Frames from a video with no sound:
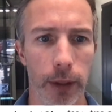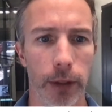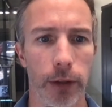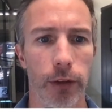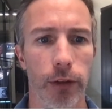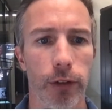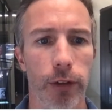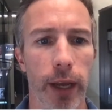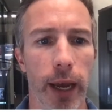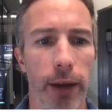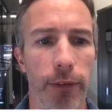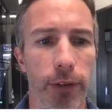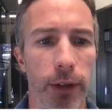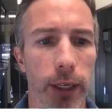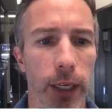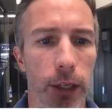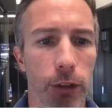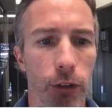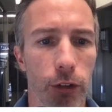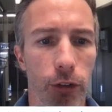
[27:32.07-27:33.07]
Staffing
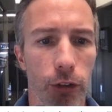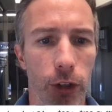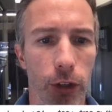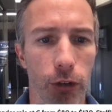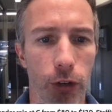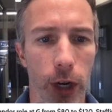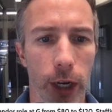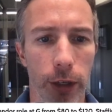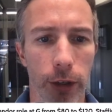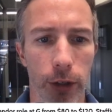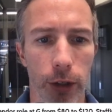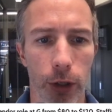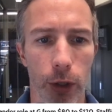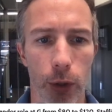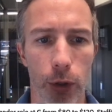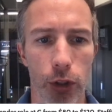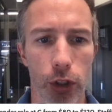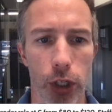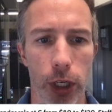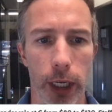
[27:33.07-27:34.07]
agency tried to
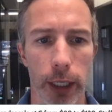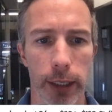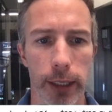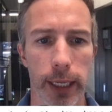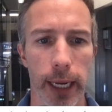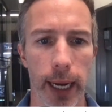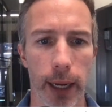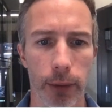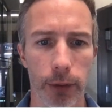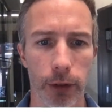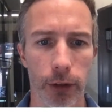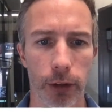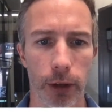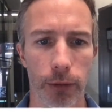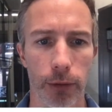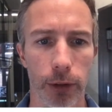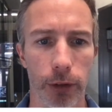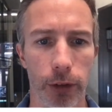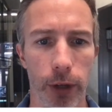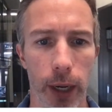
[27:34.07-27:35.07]
negotiate down
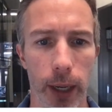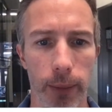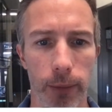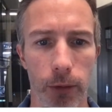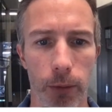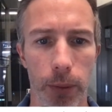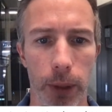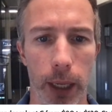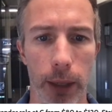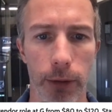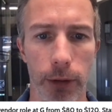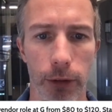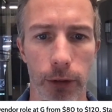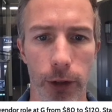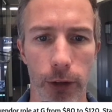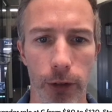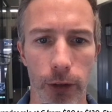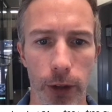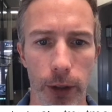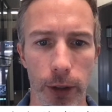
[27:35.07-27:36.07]
several times, but I
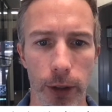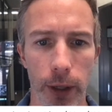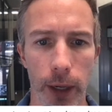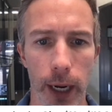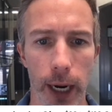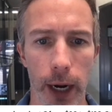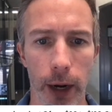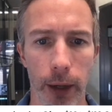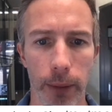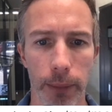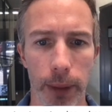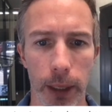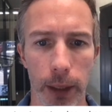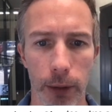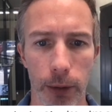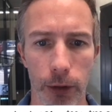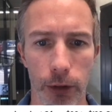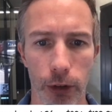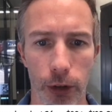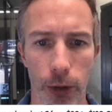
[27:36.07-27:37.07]
resisted. Hiring
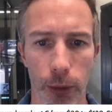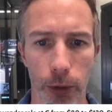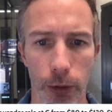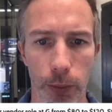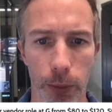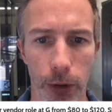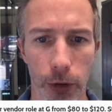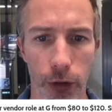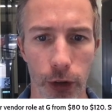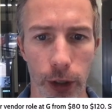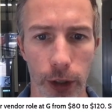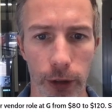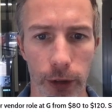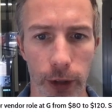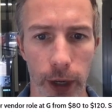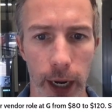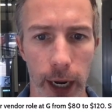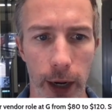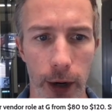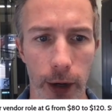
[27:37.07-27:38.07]
manager was pushing
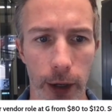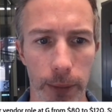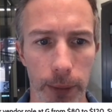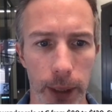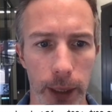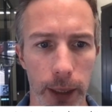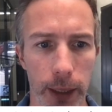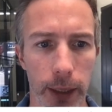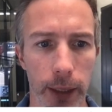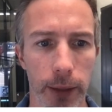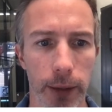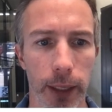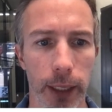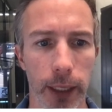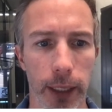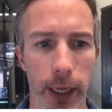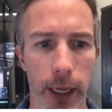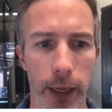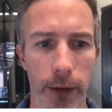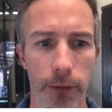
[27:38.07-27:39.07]
to hire me. They
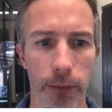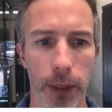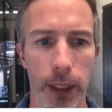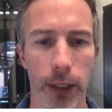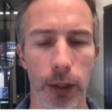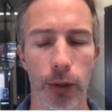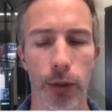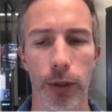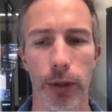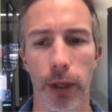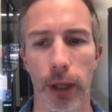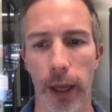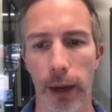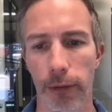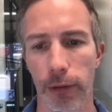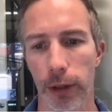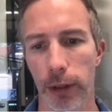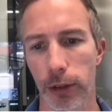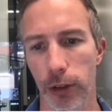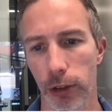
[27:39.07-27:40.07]
gave me good
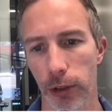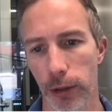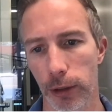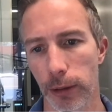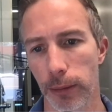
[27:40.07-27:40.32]
leverage.